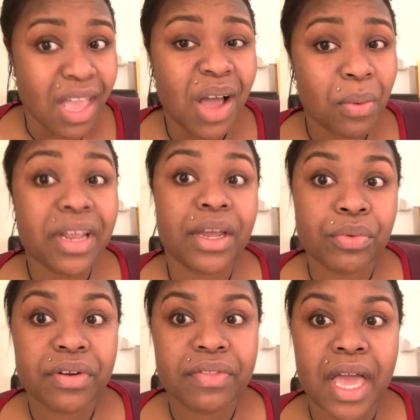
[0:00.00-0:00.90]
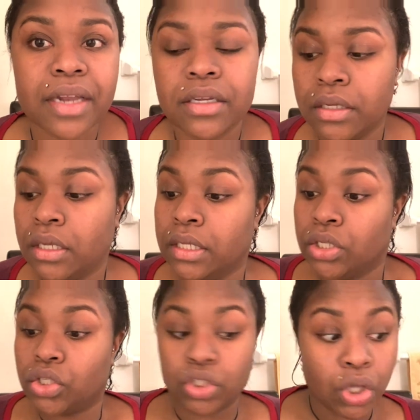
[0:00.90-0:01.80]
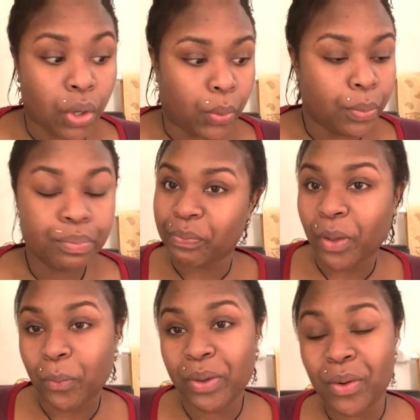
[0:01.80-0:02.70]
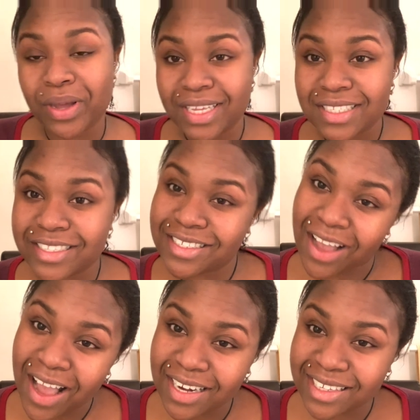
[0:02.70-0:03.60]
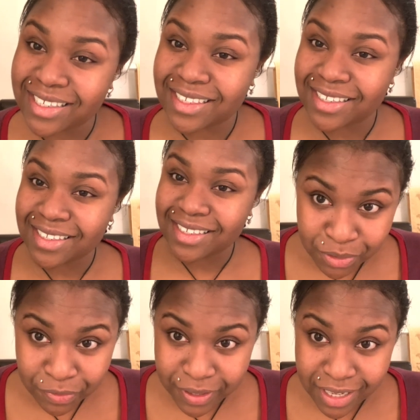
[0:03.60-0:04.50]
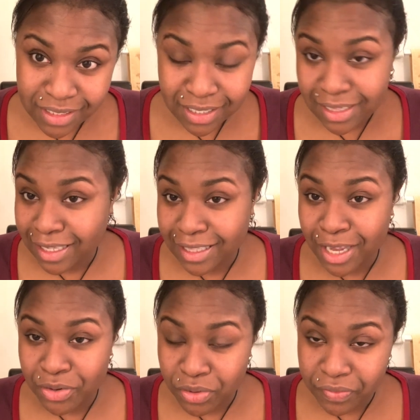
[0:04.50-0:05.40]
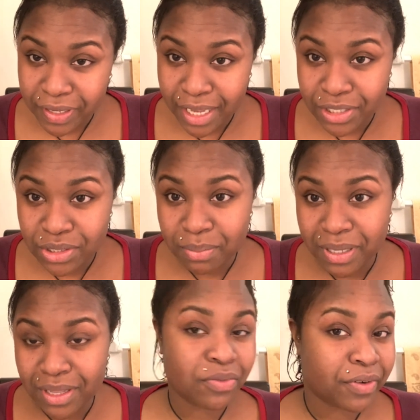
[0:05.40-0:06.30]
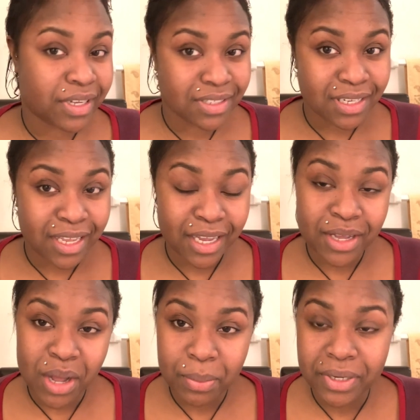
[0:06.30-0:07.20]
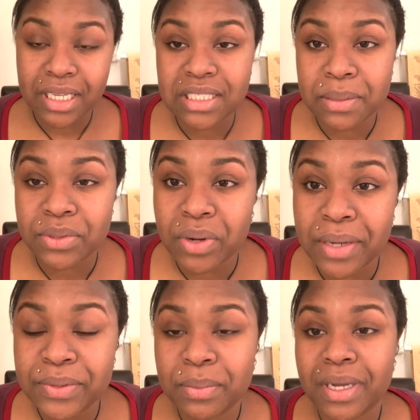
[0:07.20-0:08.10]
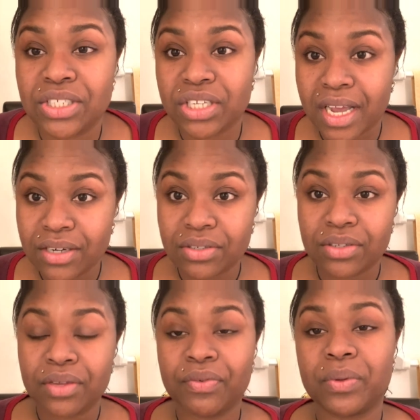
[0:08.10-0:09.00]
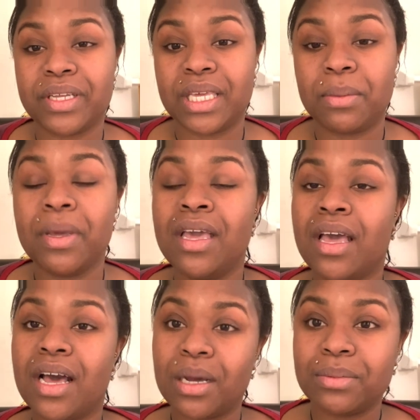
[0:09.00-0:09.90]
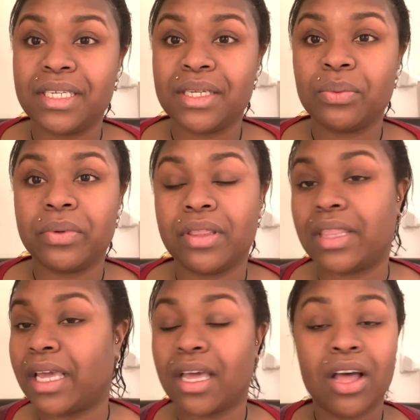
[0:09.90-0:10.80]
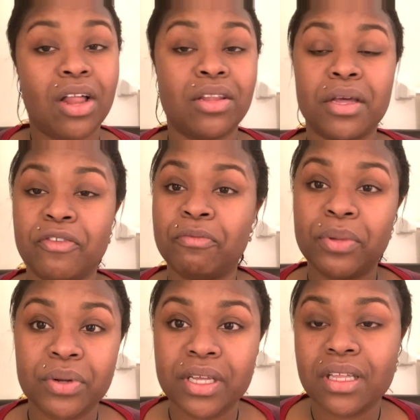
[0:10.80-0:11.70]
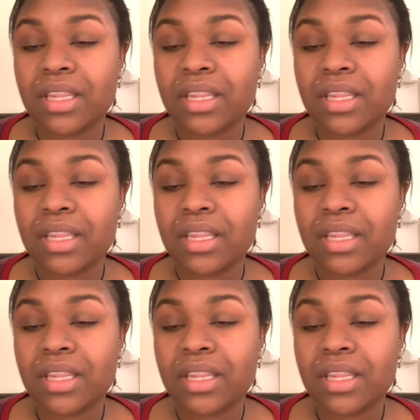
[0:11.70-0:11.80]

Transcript: I want to get rid of that. So we're gonna get started. Don't forget to click that notification bell. Don't forget to like, comment, and subscribe to my channel if you want to keep updated with like a lot of beauty and